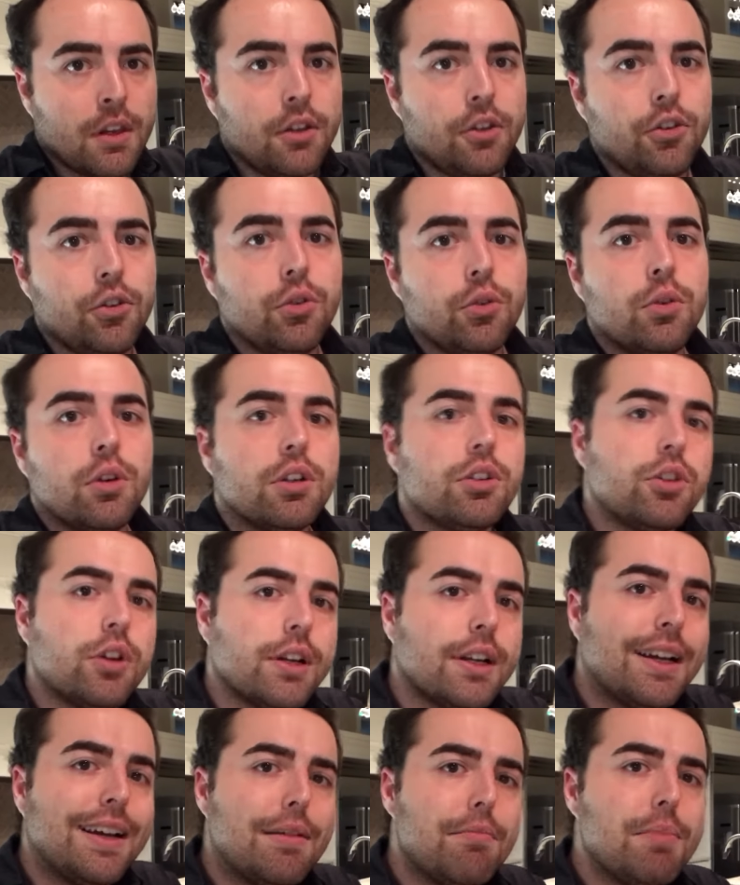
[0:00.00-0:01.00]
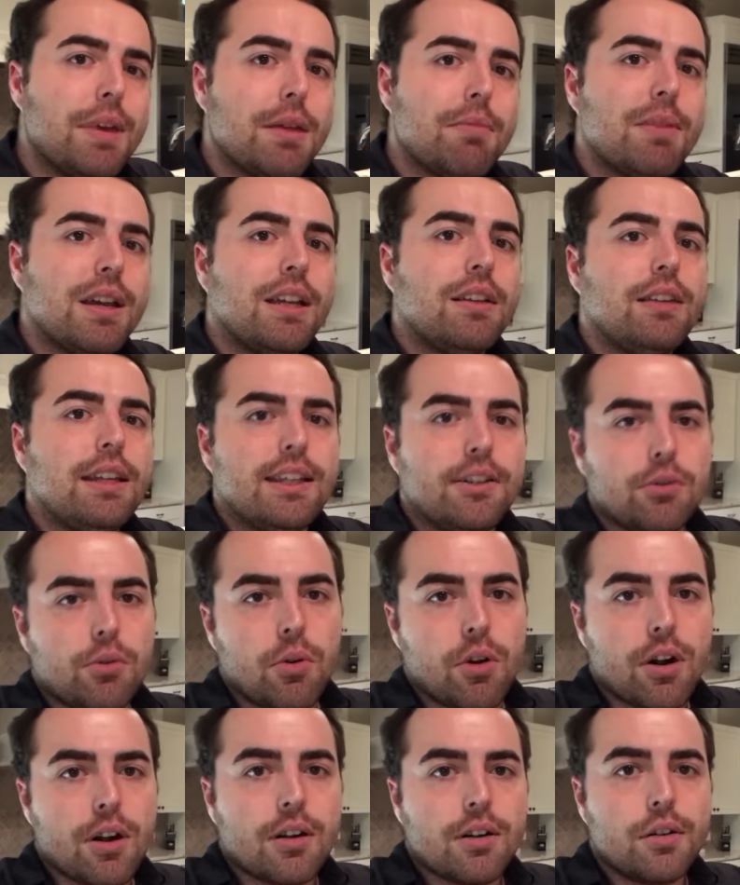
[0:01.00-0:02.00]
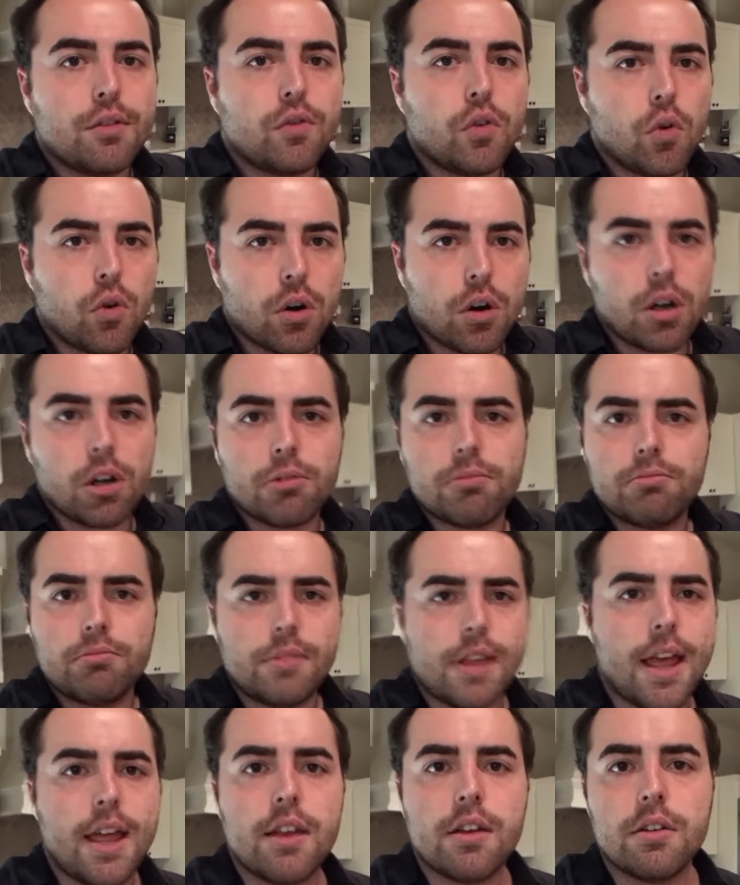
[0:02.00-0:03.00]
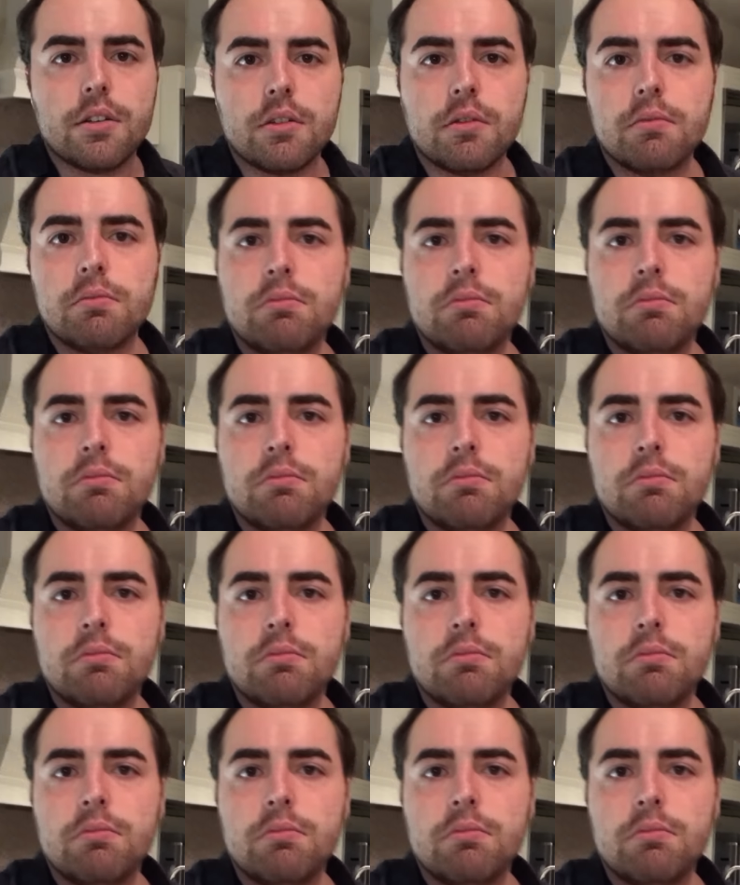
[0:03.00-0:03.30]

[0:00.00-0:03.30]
you took a big, big detour for 10